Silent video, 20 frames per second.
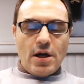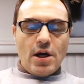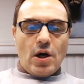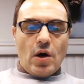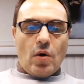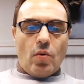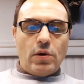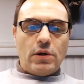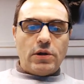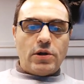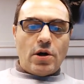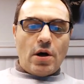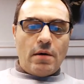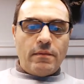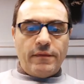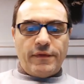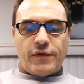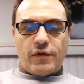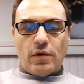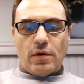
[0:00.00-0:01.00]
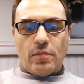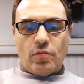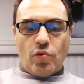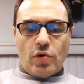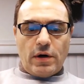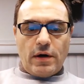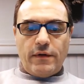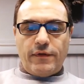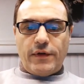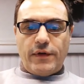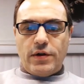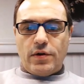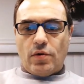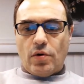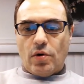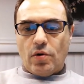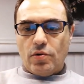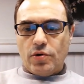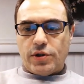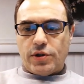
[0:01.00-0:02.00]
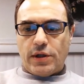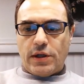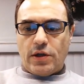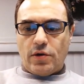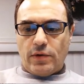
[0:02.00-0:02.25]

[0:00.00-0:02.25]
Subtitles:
will come from wherever you're hosting your